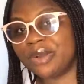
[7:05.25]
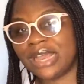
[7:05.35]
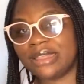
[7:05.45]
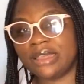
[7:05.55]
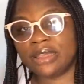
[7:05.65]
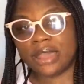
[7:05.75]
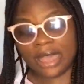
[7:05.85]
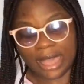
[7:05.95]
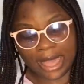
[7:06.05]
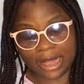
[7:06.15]
other thing
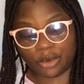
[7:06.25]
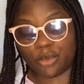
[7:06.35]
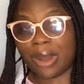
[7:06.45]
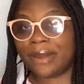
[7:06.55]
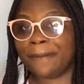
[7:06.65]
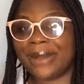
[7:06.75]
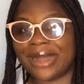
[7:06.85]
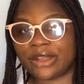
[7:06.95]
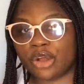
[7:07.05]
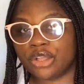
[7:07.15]
and one
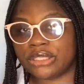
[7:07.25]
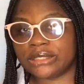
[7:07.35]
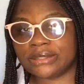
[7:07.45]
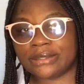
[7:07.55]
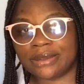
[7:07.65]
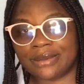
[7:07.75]
pack costs